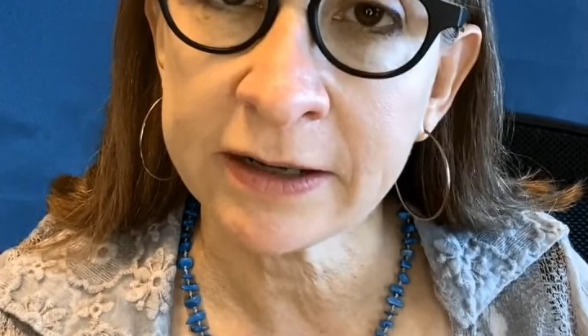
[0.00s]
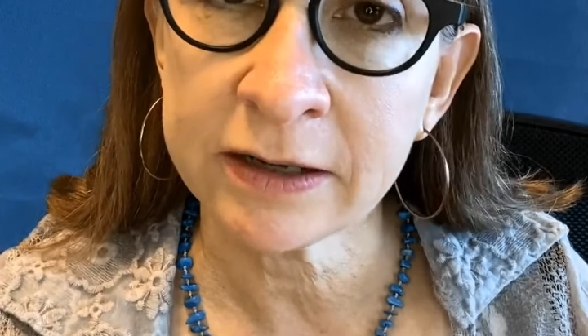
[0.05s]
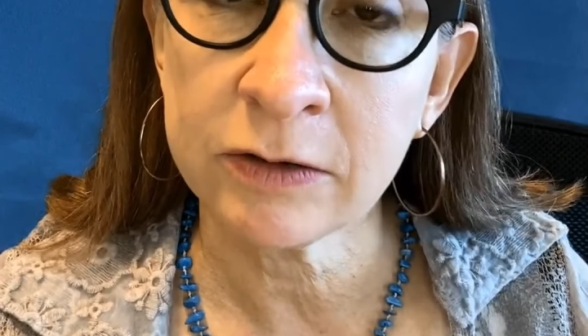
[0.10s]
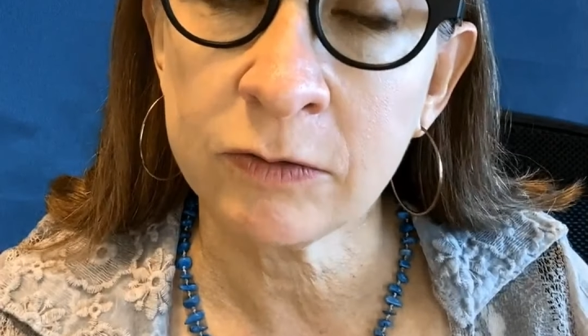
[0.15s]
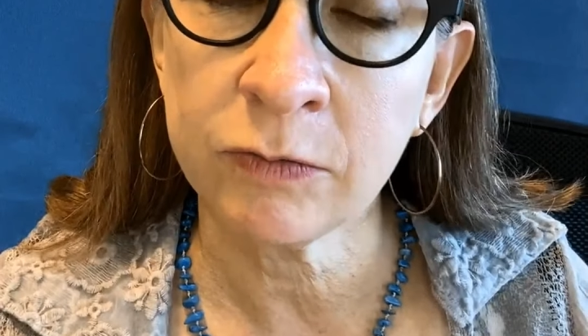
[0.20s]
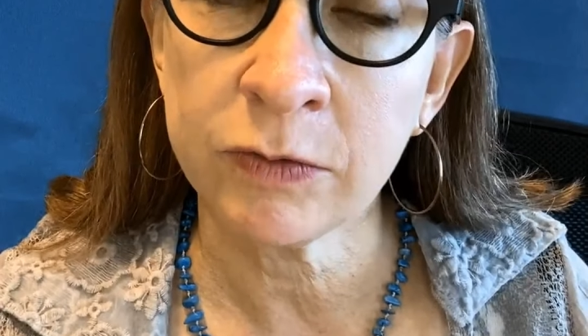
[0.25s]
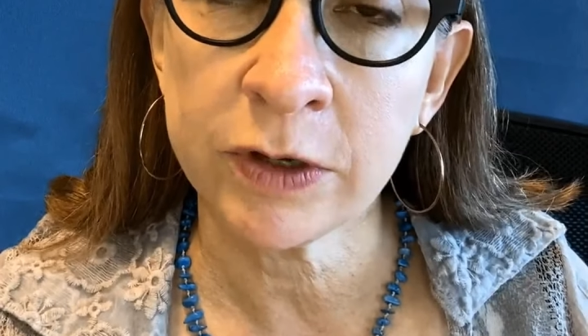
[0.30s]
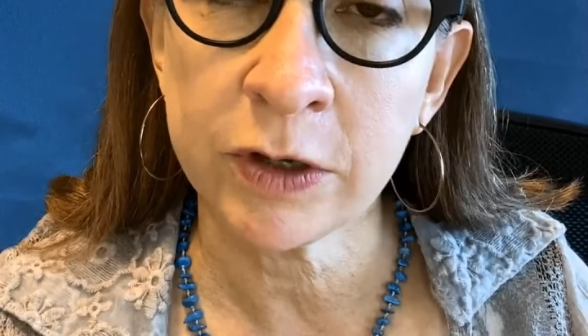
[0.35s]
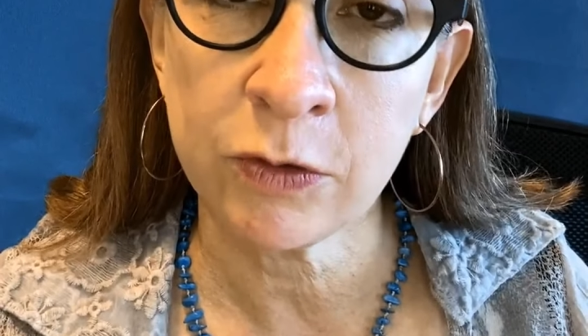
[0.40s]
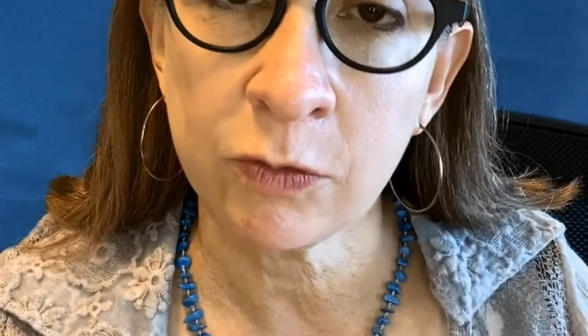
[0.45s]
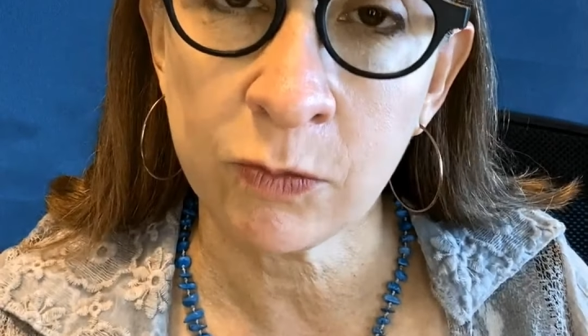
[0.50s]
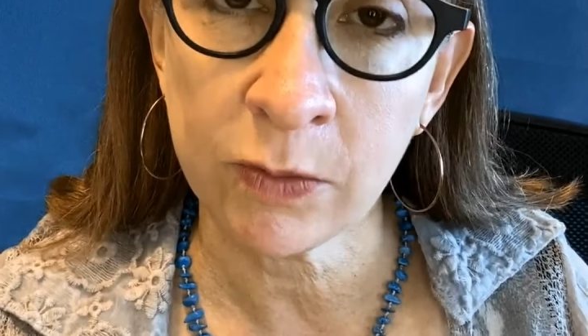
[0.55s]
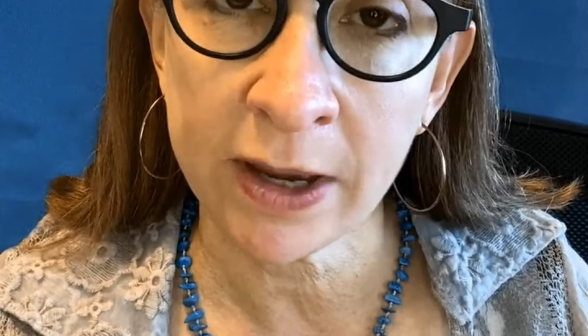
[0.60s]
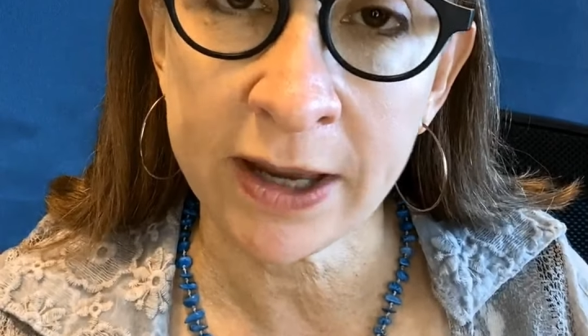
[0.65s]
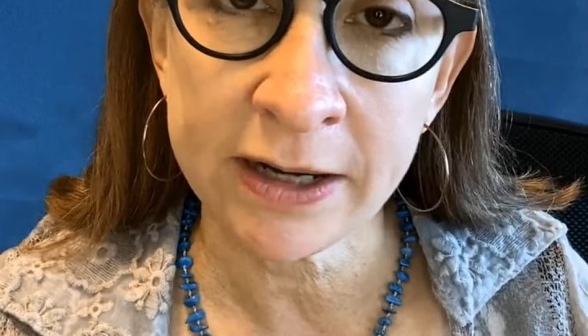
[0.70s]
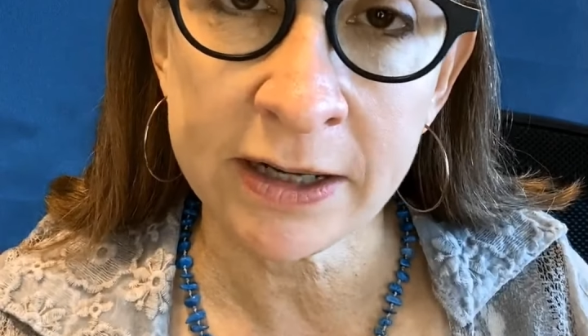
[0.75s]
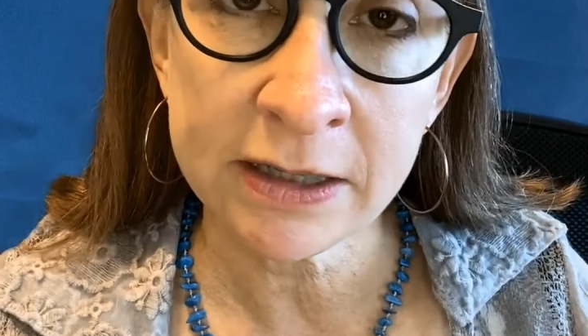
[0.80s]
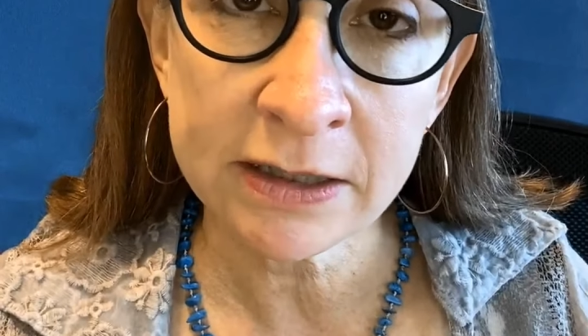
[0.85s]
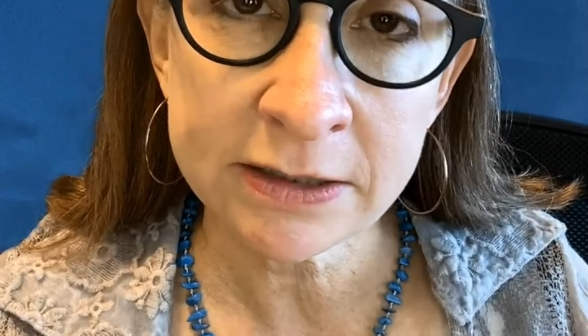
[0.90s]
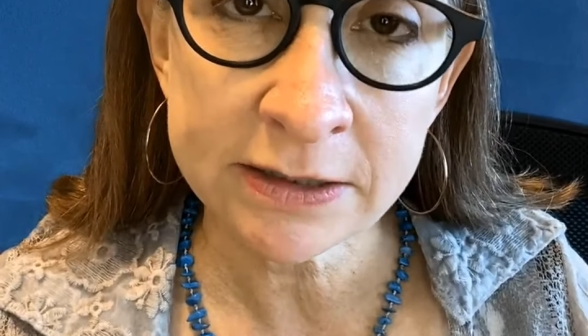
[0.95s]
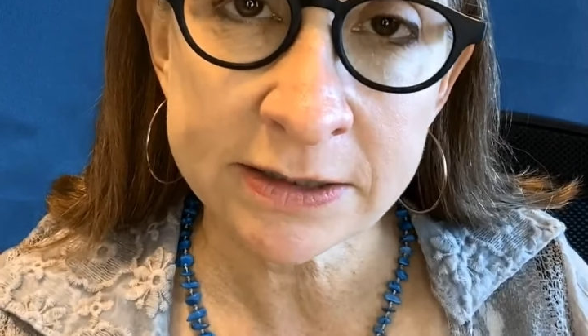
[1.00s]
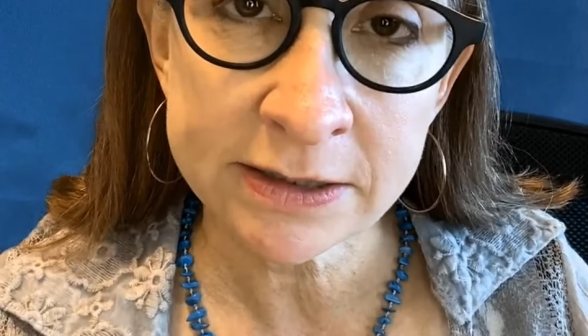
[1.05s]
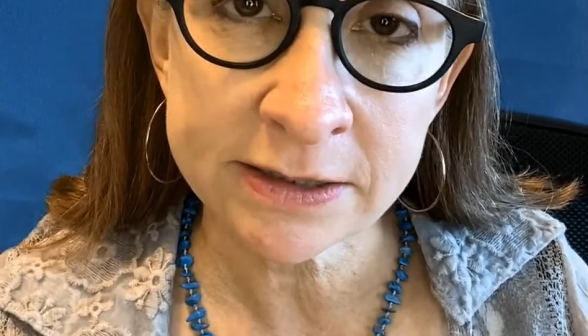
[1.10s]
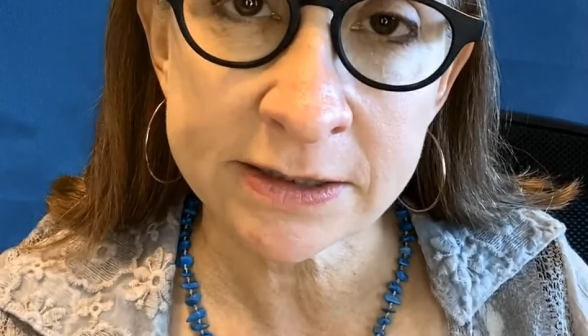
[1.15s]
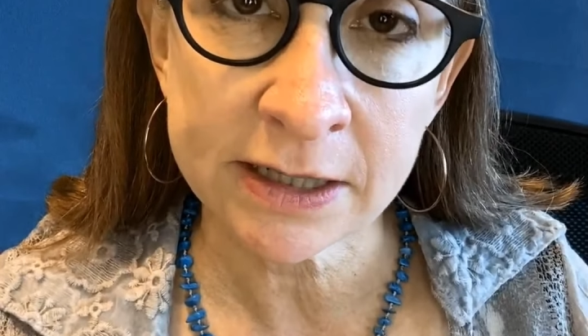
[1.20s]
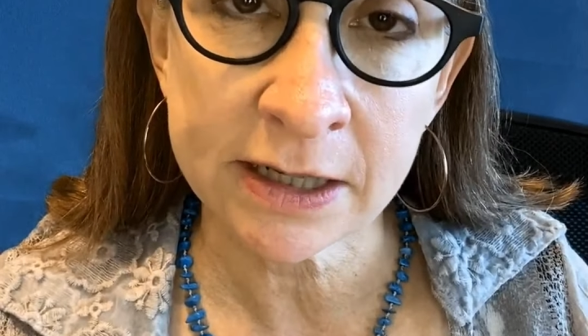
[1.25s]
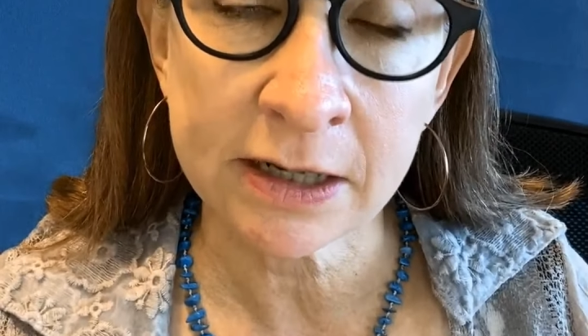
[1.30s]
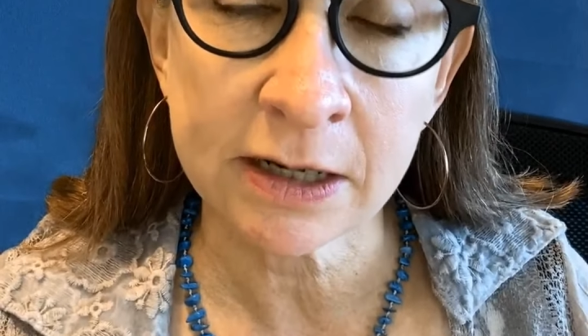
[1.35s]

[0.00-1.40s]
I can regret it,